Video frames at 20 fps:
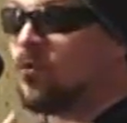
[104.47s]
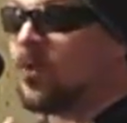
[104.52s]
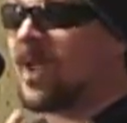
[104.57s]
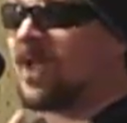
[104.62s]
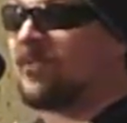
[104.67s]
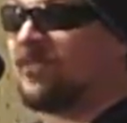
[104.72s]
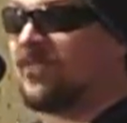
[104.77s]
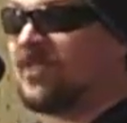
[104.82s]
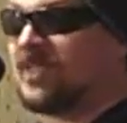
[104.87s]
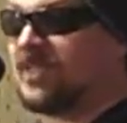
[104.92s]

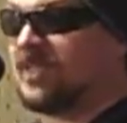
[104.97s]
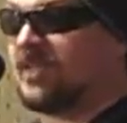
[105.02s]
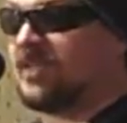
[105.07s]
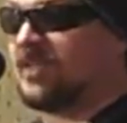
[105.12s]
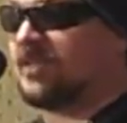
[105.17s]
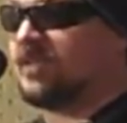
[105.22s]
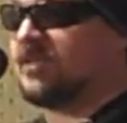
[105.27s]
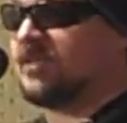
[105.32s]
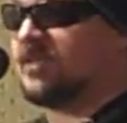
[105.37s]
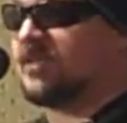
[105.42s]

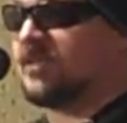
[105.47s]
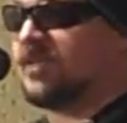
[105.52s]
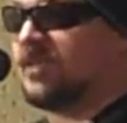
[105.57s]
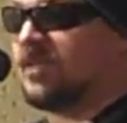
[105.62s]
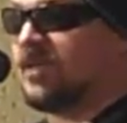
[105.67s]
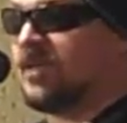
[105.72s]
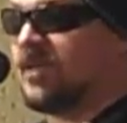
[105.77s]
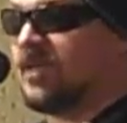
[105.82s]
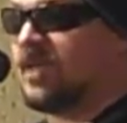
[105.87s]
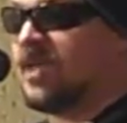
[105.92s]
breakfasts,
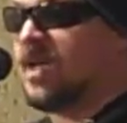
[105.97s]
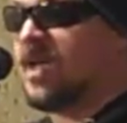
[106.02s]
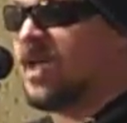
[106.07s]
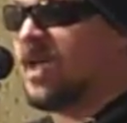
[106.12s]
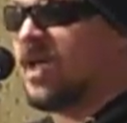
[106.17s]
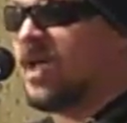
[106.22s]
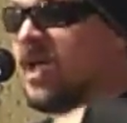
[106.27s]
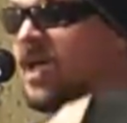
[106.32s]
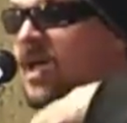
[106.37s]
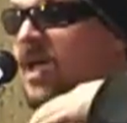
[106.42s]

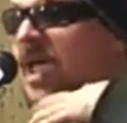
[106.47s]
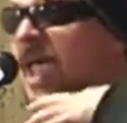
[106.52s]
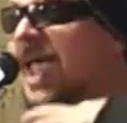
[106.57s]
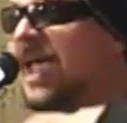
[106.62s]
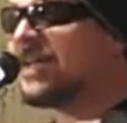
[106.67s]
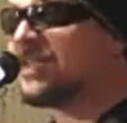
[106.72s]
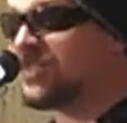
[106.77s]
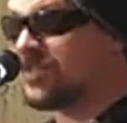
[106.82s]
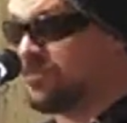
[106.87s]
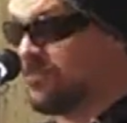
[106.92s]

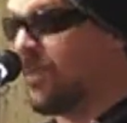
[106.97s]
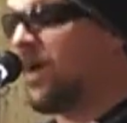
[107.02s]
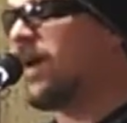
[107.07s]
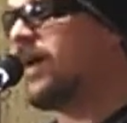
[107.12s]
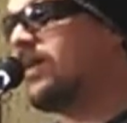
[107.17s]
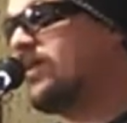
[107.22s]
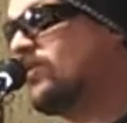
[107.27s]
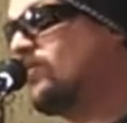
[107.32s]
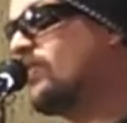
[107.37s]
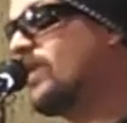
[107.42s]

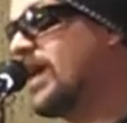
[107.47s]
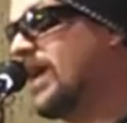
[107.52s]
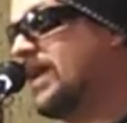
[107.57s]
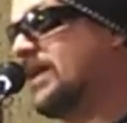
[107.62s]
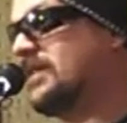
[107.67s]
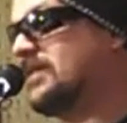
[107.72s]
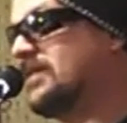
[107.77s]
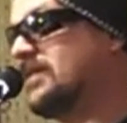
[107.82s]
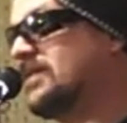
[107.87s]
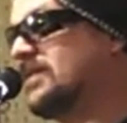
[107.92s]
expired
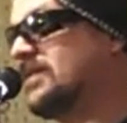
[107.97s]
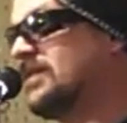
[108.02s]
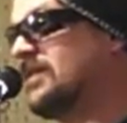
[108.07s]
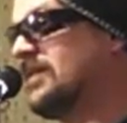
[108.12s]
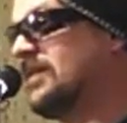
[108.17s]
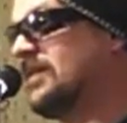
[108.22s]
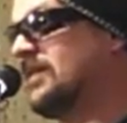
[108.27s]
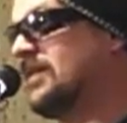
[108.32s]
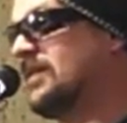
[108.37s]
rice.